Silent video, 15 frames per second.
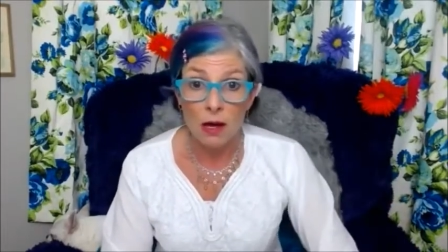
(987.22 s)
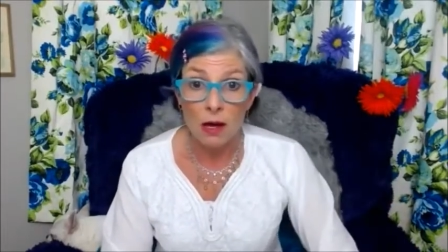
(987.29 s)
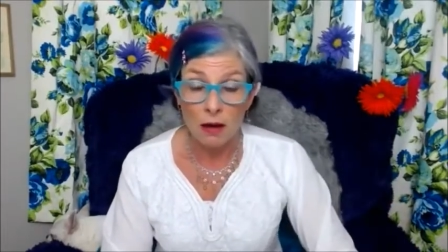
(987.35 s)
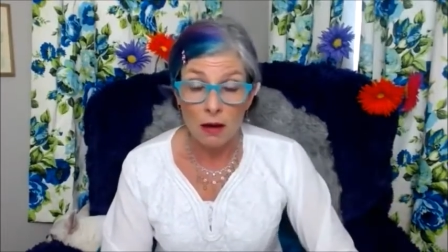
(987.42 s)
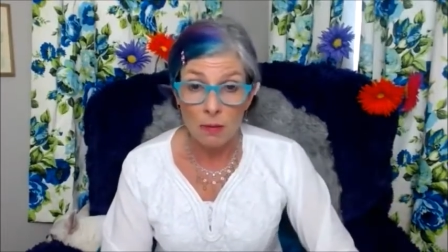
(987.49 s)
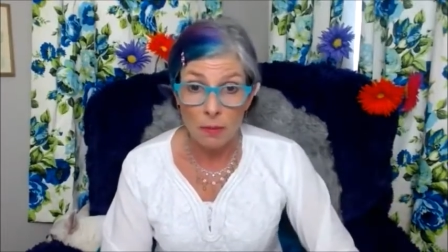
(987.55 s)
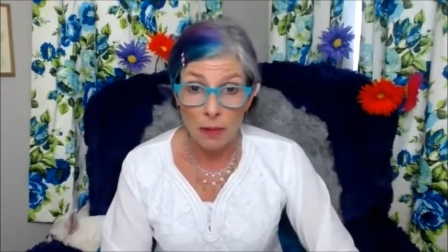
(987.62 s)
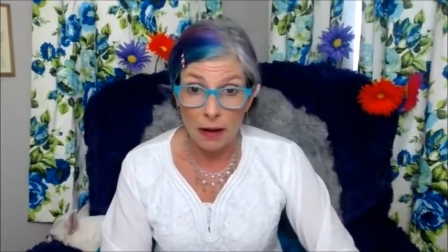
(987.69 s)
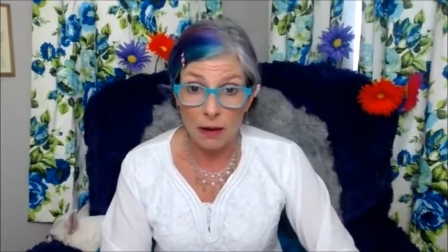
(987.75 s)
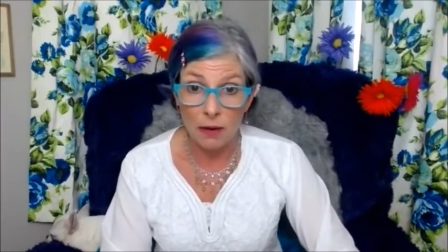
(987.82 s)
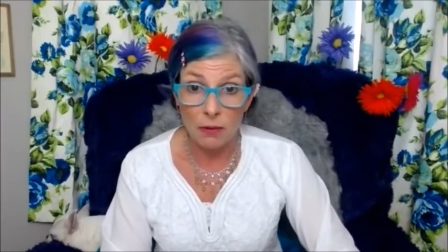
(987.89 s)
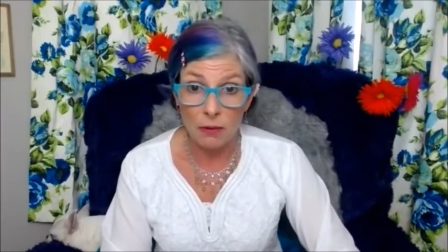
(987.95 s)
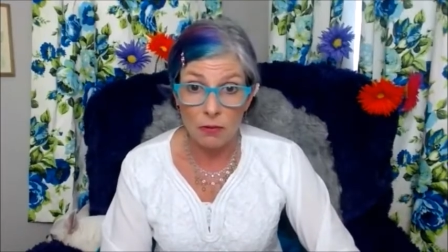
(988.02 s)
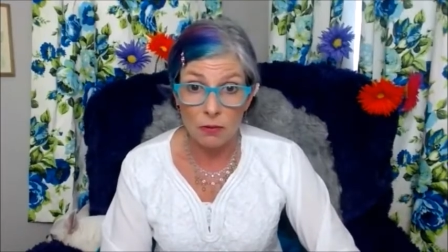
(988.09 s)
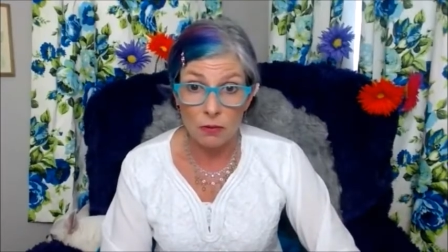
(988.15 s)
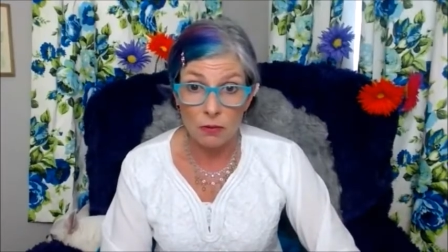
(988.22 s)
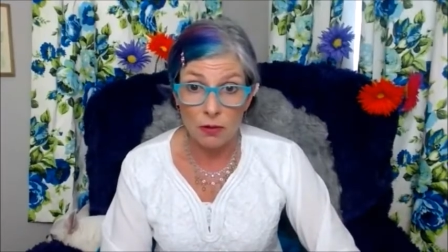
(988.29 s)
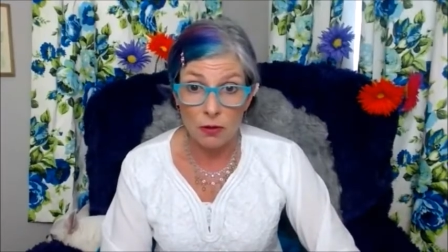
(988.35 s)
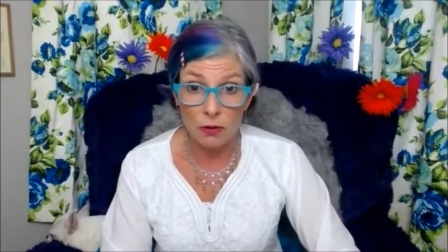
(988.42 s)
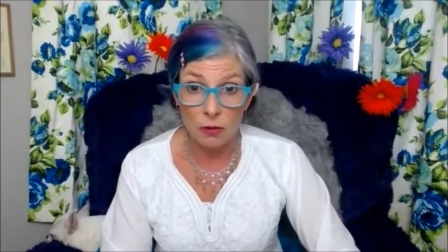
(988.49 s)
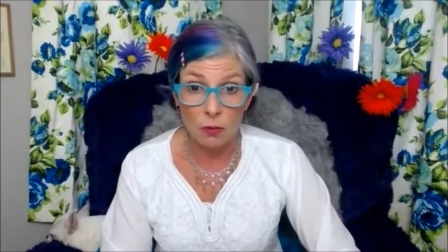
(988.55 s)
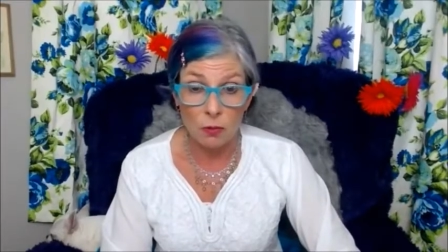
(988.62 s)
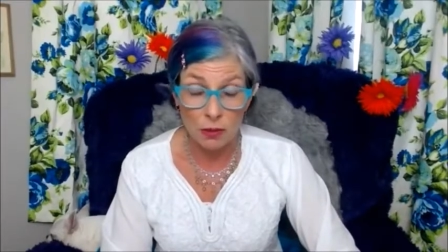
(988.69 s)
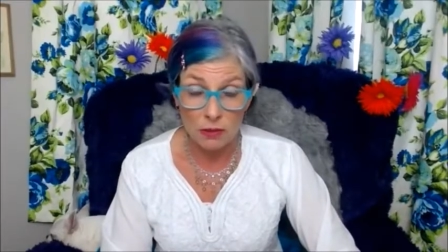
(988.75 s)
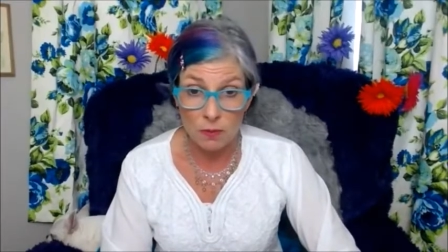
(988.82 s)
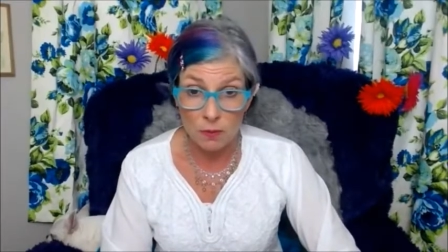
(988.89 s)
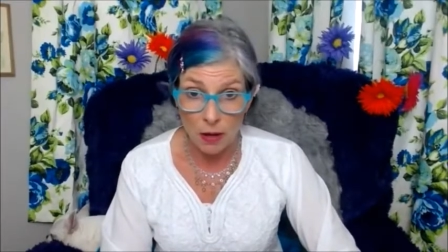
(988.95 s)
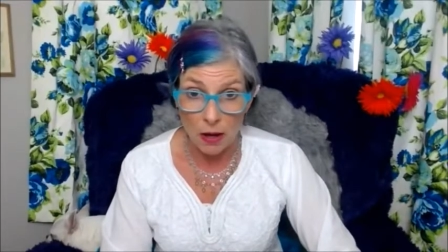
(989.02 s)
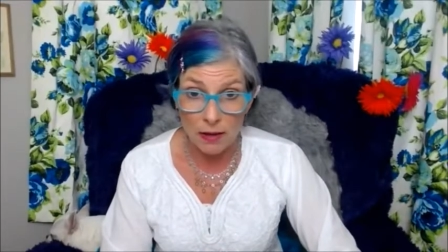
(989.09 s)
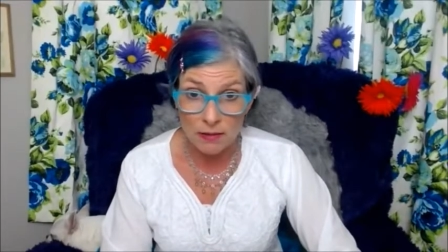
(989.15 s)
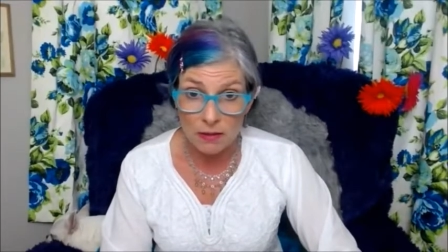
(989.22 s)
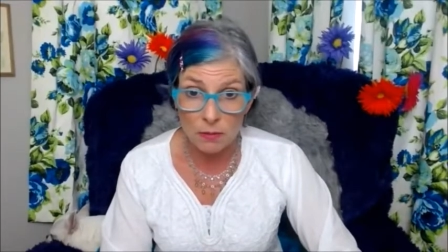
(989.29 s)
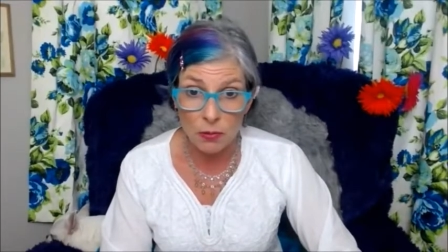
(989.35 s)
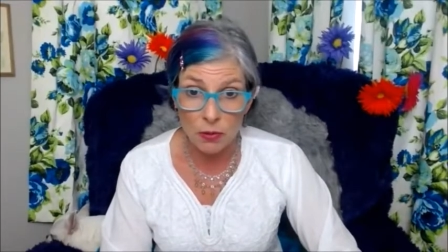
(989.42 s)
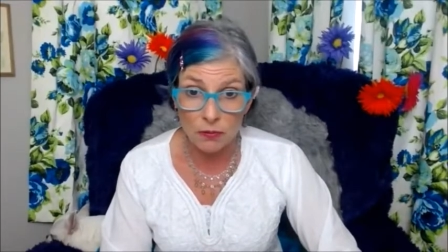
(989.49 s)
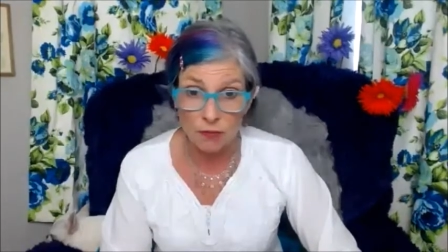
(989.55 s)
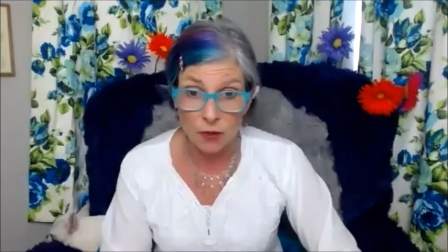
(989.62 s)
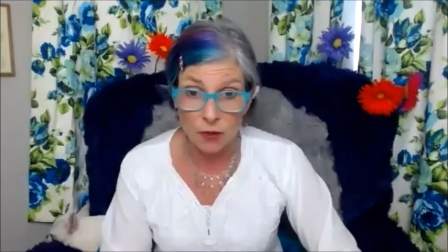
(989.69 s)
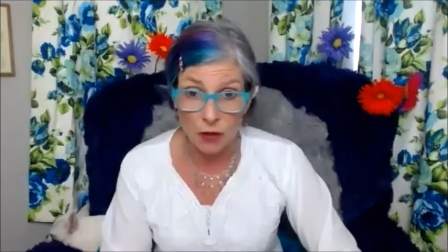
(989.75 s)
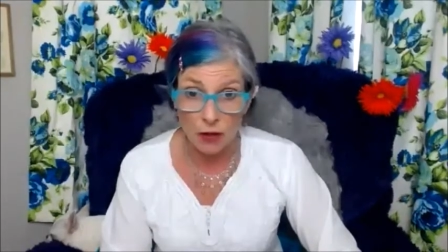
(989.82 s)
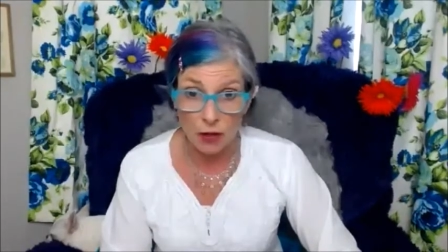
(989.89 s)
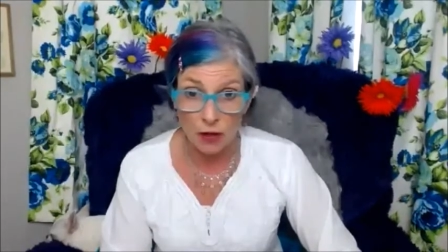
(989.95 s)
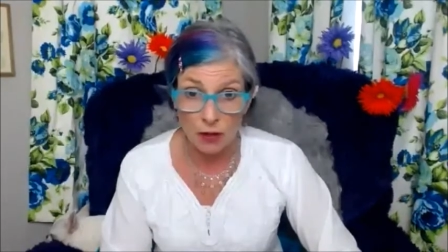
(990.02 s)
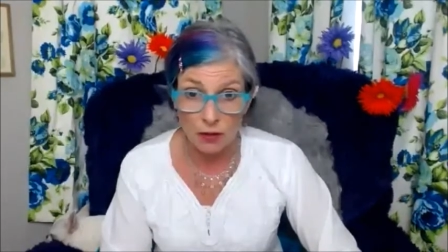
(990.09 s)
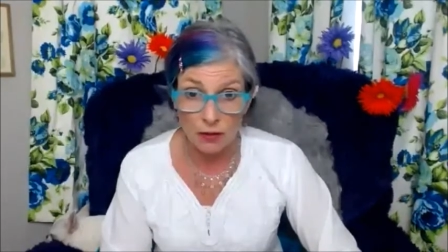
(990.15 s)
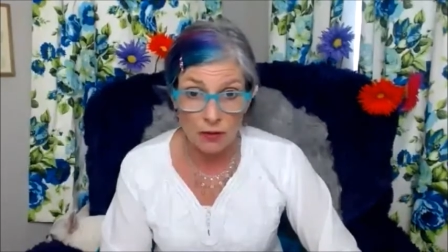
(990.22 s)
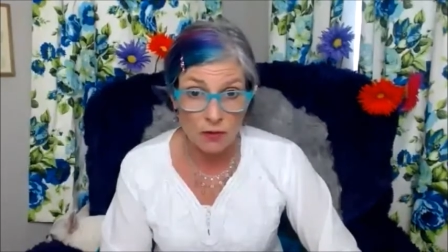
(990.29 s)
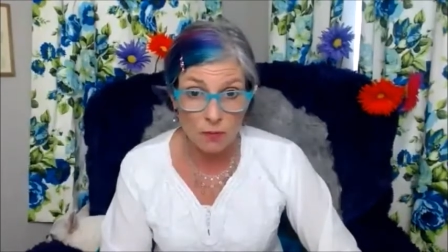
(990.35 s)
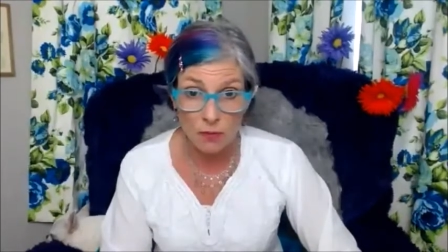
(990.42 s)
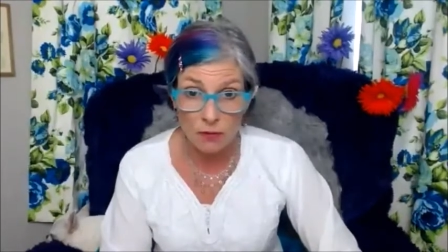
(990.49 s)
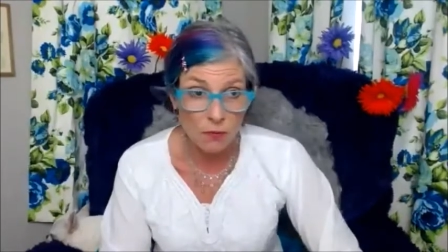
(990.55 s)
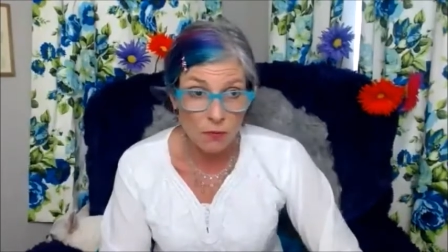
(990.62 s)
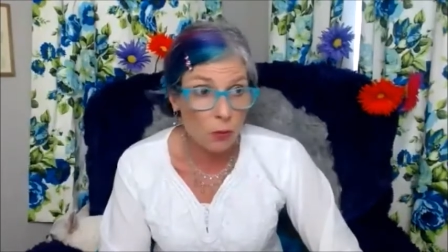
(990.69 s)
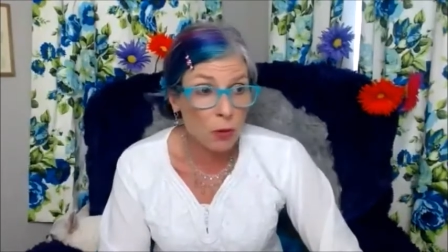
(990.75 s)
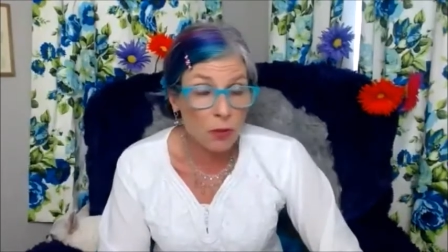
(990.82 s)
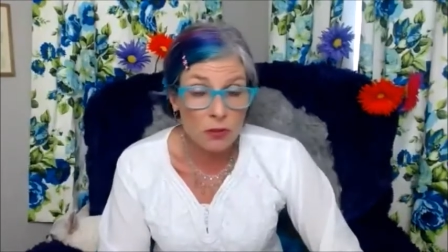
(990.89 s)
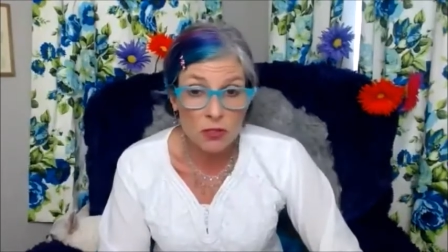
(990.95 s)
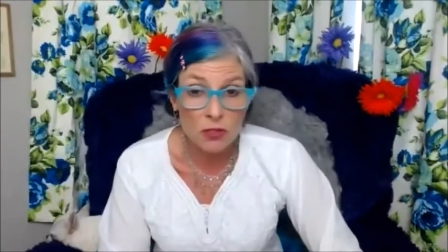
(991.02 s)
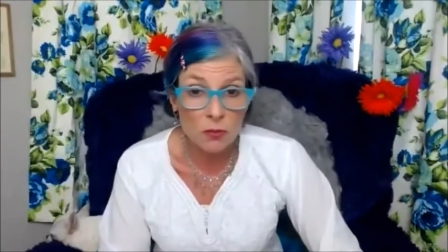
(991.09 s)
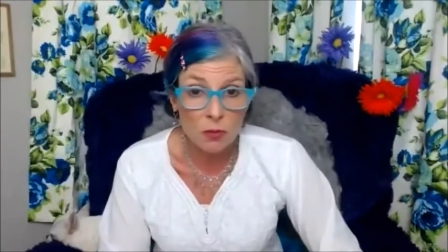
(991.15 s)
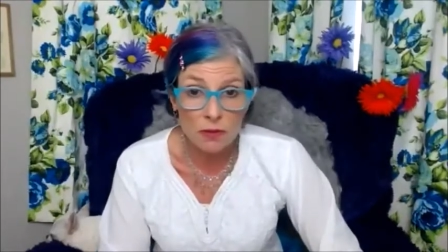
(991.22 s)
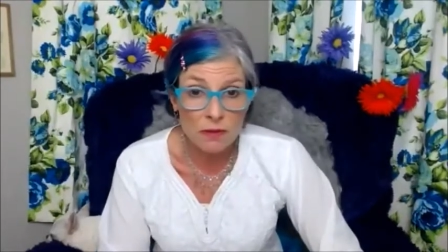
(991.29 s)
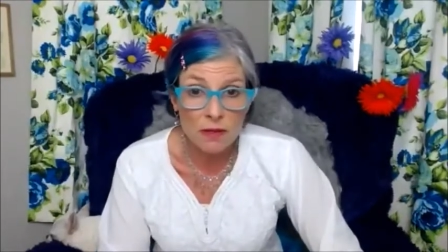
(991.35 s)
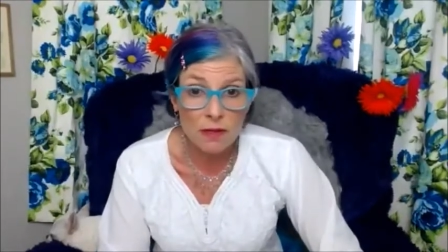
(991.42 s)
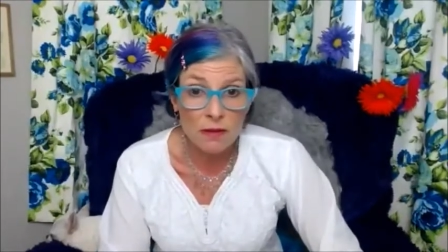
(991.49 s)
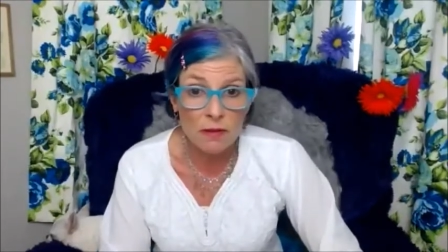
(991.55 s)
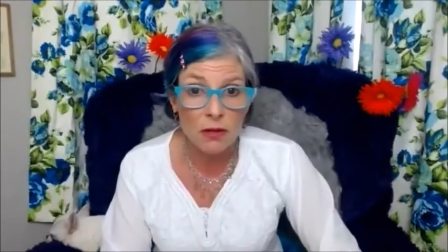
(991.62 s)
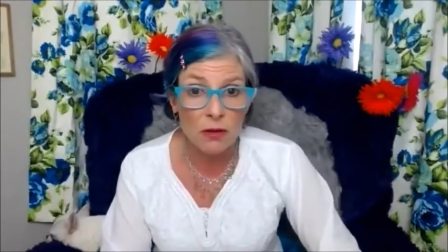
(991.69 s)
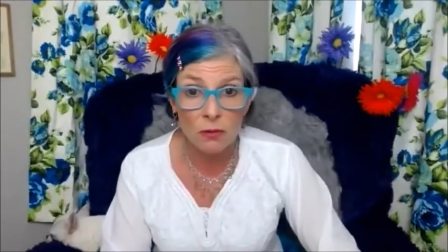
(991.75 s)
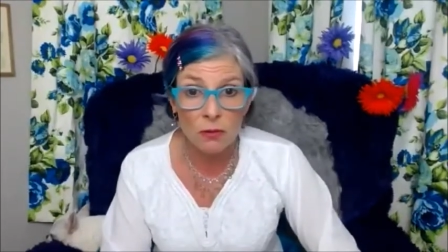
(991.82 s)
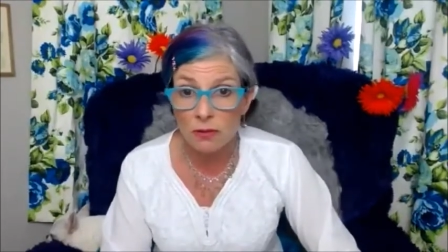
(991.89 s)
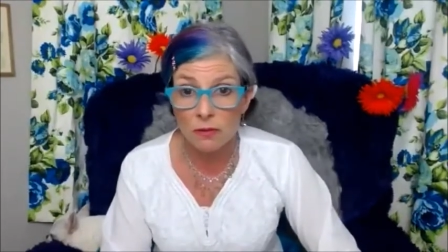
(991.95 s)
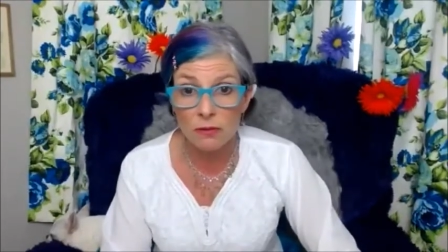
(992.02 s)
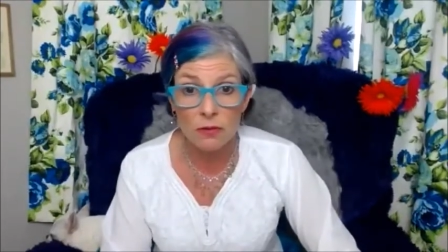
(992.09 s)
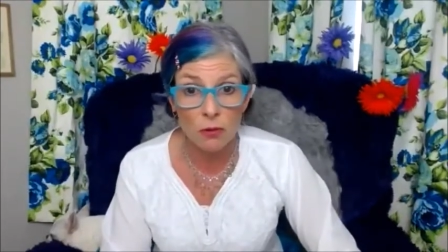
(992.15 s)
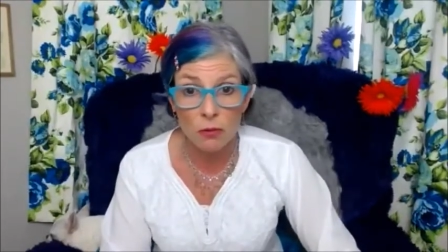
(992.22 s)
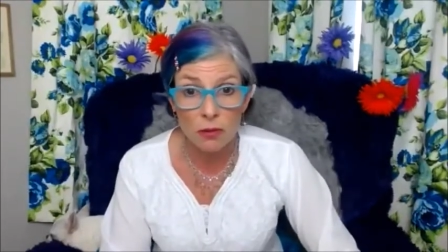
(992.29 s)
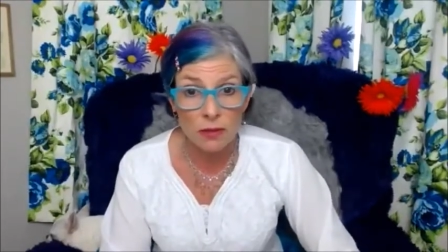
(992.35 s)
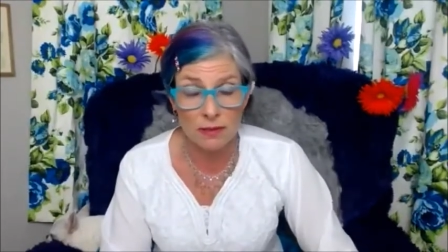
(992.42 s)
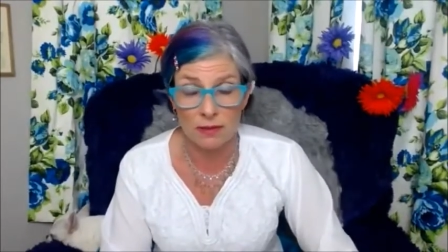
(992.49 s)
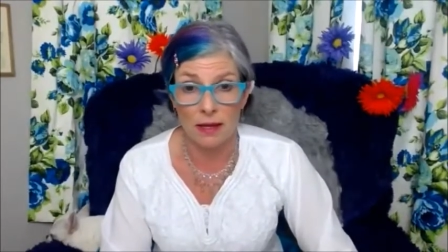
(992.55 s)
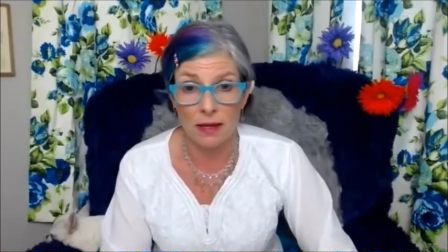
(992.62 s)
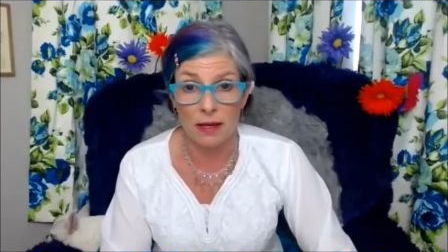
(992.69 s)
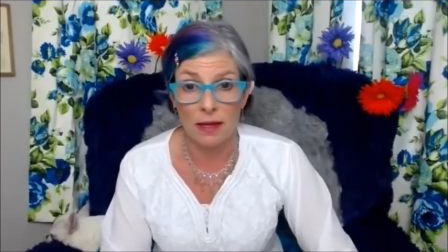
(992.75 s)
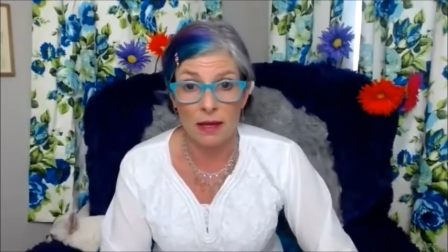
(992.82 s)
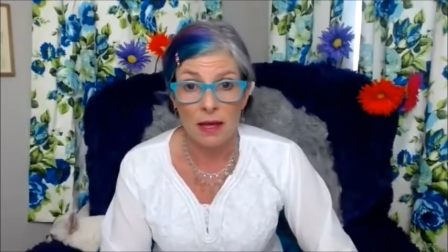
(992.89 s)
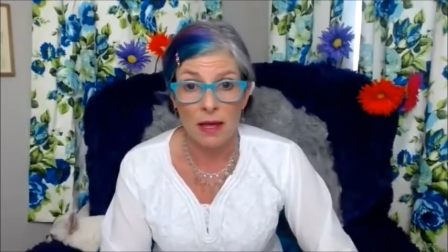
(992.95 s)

about, you know, what's possible for her. Because before she wasn't even not- noticing.